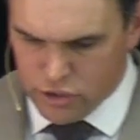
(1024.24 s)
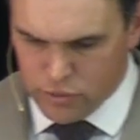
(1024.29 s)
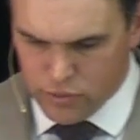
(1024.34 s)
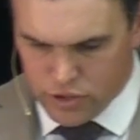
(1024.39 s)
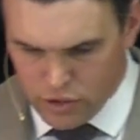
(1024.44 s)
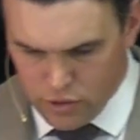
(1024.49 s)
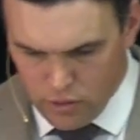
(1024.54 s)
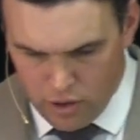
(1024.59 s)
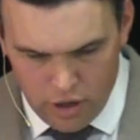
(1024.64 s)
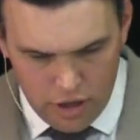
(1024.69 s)
was
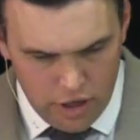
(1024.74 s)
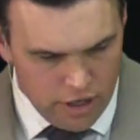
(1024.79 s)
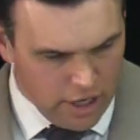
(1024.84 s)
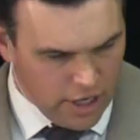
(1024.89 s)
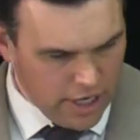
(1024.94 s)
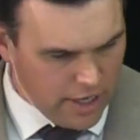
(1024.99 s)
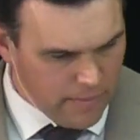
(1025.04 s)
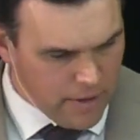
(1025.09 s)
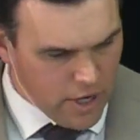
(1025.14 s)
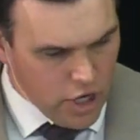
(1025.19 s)
too hard
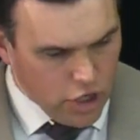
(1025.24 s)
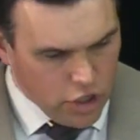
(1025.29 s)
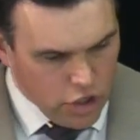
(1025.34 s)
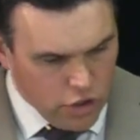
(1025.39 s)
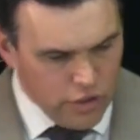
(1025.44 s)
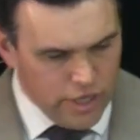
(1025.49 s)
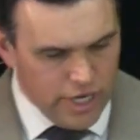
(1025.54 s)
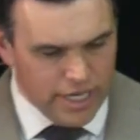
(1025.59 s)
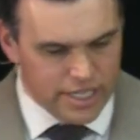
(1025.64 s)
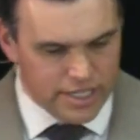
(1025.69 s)
on him,
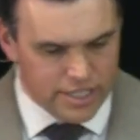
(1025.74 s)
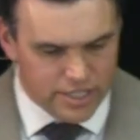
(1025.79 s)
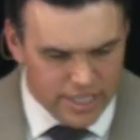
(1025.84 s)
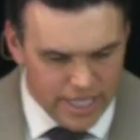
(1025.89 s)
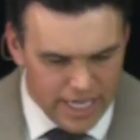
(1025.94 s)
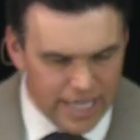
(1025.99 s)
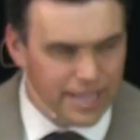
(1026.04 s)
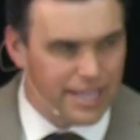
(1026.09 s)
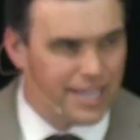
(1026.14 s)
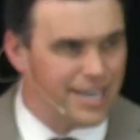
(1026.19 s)
you need to
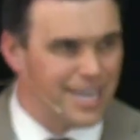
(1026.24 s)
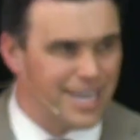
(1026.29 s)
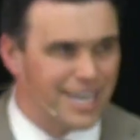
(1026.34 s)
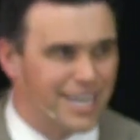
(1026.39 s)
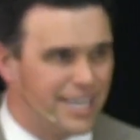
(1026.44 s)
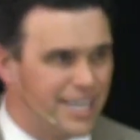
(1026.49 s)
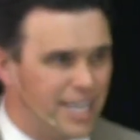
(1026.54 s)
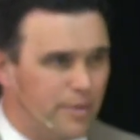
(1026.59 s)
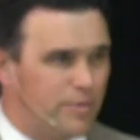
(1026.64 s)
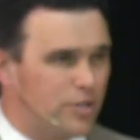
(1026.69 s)
see that
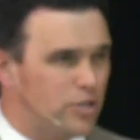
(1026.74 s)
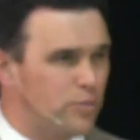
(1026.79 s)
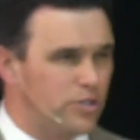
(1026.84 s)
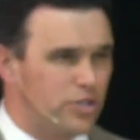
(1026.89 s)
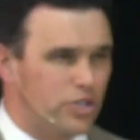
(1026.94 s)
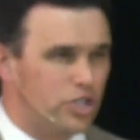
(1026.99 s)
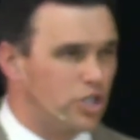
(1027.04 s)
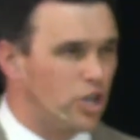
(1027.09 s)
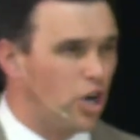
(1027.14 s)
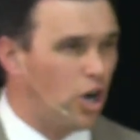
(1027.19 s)
Nicodemus was a
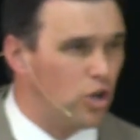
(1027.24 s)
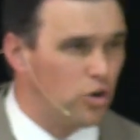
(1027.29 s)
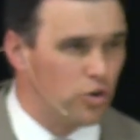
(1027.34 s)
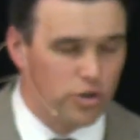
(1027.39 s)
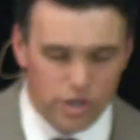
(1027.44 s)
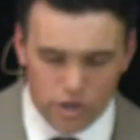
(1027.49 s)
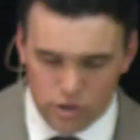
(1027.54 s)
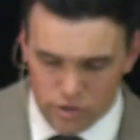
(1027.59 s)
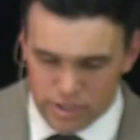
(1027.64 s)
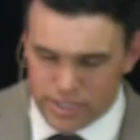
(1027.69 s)
scholar in
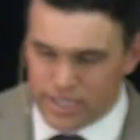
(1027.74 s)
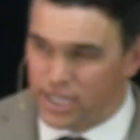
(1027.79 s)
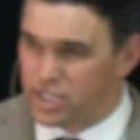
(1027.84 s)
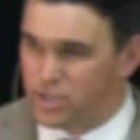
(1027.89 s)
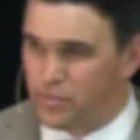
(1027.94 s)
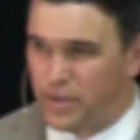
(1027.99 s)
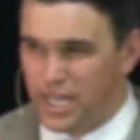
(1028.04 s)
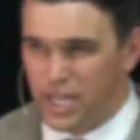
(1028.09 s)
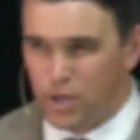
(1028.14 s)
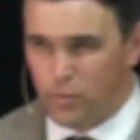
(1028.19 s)
the Old
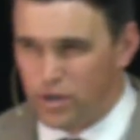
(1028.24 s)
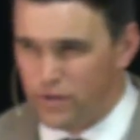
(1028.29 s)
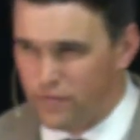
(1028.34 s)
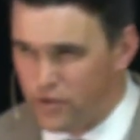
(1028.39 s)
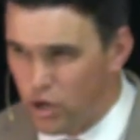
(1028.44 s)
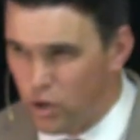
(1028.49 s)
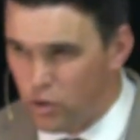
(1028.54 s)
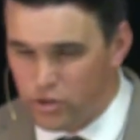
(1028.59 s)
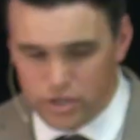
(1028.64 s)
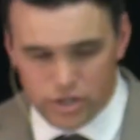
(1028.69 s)
Testament. He would have
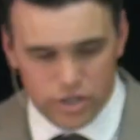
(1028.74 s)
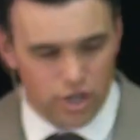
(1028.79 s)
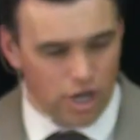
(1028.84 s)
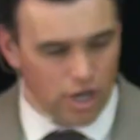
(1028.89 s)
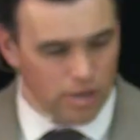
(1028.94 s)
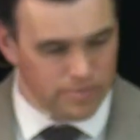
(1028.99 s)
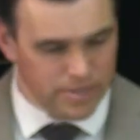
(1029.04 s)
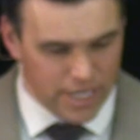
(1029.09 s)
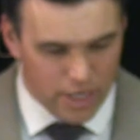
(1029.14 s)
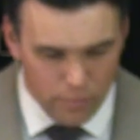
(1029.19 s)
known the
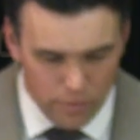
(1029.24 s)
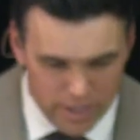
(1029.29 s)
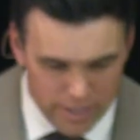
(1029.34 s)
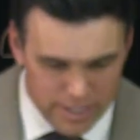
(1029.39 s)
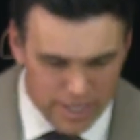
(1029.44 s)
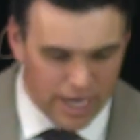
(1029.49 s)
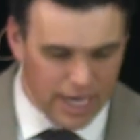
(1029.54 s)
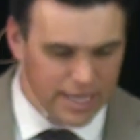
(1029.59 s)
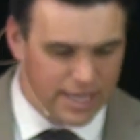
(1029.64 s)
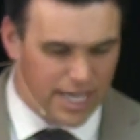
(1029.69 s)
Psalms, he would have
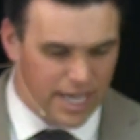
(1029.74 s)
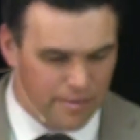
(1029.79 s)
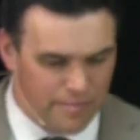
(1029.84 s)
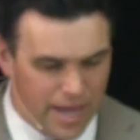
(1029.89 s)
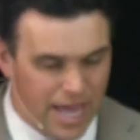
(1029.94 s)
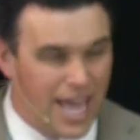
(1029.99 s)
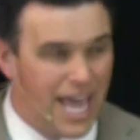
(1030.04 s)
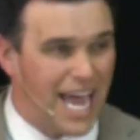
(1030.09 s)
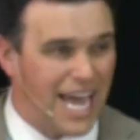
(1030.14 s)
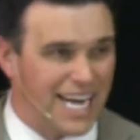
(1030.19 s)
taught them,
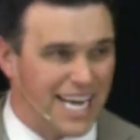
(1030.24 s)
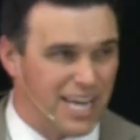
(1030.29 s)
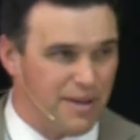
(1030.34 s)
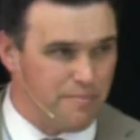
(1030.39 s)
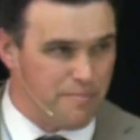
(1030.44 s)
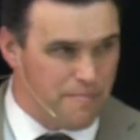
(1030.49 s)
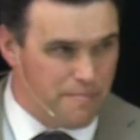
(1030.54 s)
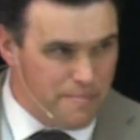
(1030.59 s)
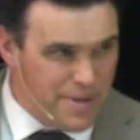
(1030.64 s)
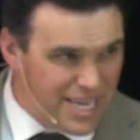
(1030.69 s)
and he
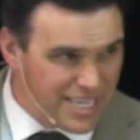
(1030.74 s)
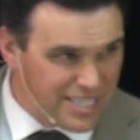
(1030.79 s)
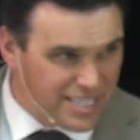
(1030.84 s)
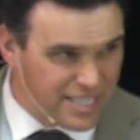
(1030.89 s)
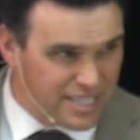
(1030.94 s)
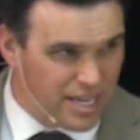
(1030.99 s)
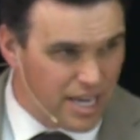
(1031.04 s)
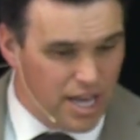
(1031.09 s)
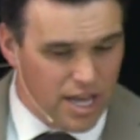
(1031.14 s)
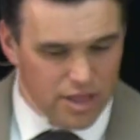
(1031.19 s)

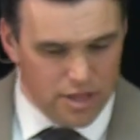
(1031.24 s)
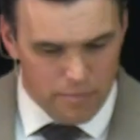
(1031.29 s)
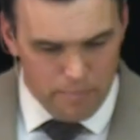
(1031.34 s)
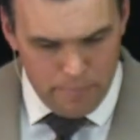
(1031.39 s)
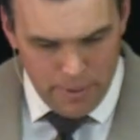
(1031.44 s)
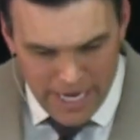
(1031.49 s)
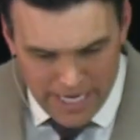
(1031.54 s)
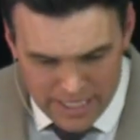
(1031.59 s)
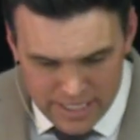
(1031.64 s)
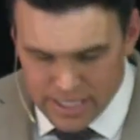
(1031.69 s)
missed the
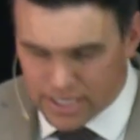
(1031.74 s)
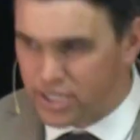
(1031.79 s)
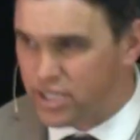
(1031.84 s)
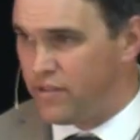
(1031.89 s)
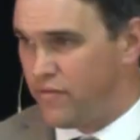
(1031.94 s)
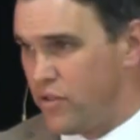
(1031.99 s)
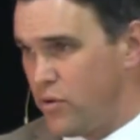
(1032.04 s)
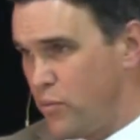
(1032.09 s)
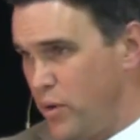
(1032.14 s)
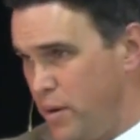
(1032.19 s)
basics
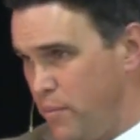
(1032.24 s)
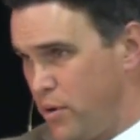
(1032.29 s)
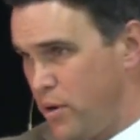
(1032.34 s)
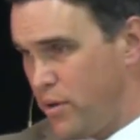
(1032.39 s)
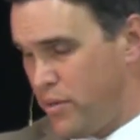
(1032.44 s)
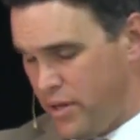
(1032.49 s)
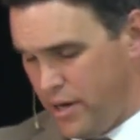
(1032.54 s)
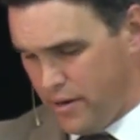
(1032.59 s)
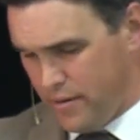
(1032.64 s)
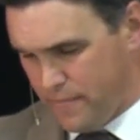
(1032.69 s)
of the
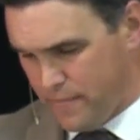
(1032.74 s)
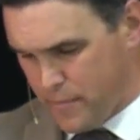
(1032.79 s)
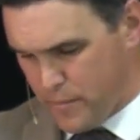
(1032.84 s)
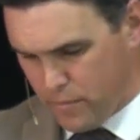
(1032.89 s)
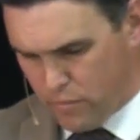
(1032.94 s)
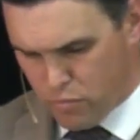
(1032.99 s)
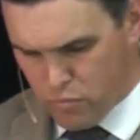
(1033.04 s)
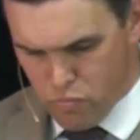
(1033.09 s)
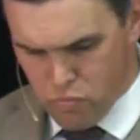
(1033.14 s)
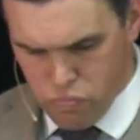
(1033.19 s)
rebirth here.
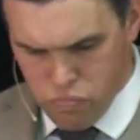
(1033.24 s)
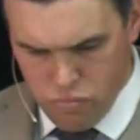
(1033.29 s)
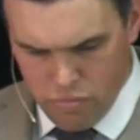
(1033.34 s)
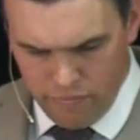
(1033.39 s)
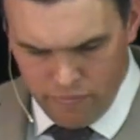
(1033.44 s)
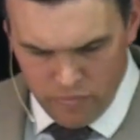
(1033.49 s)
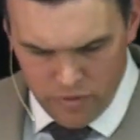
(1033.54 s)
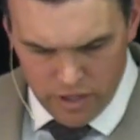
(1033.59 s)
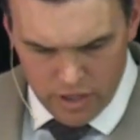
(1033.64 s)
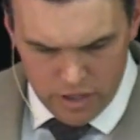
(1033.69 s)

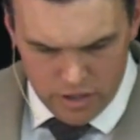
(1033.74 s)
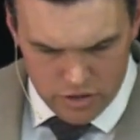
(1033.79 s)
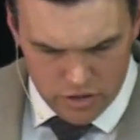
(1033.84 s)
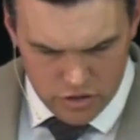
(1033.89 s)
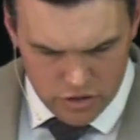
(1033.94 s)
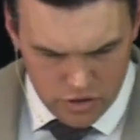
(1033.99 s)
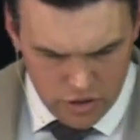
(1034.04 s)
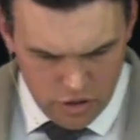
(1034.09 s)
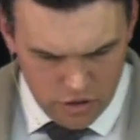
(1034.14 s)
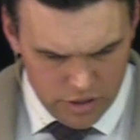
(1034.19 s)

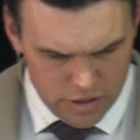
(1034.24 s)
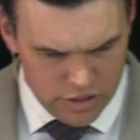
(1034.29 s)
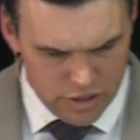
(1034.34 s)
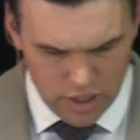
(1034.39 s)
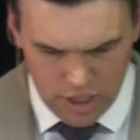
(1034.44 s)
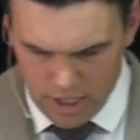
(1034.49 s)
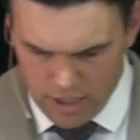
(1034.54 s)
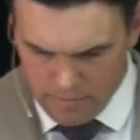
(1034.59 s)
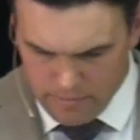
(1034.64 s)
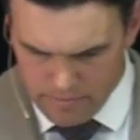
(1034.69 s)
So notice
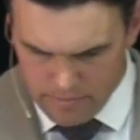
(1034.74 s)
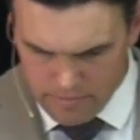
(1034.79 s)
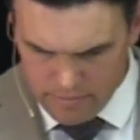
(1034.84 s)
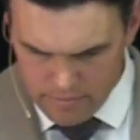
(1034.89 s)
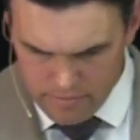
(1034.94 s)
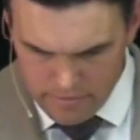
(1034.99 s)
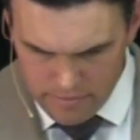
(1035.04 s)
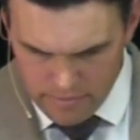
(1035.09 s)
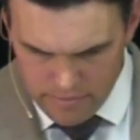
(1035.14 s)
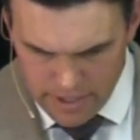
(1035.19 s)
Psalm
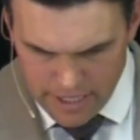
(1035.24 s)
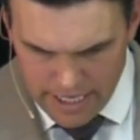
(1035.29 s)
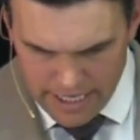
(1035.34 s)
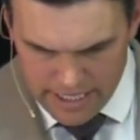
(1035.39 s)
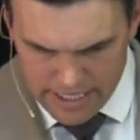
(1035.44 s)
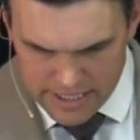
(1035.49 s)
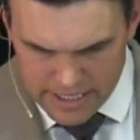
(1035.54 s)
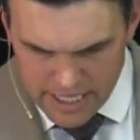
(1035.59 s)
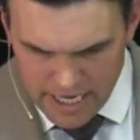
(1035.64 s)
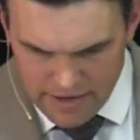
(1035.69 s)

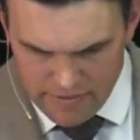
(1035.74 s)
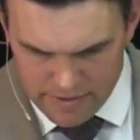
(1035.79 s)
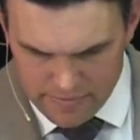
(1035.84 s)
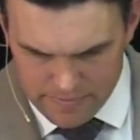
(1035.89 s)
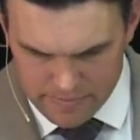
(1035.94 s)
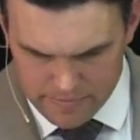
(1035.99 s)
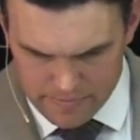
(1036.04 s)
87.